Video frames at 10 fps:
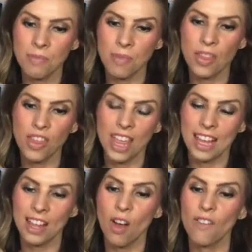
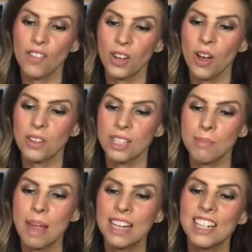thing I forgot to
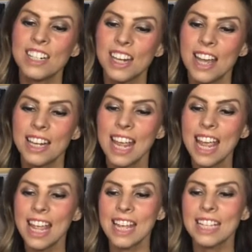mention
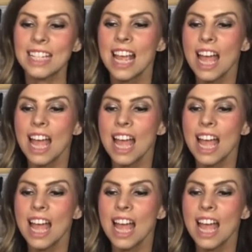is